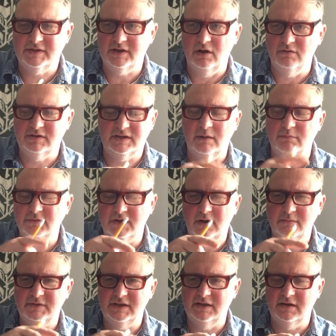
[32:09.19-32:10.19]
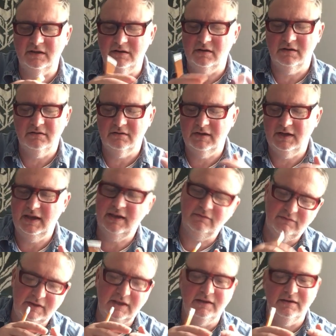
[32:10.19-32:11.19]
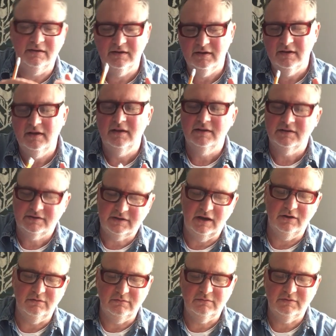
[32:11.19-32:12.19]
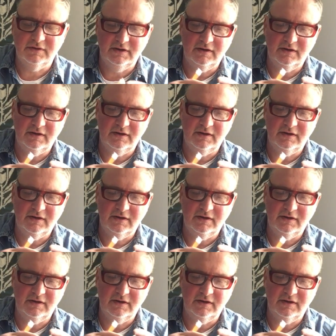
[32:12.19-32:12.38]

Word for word: So sometimes it, it the so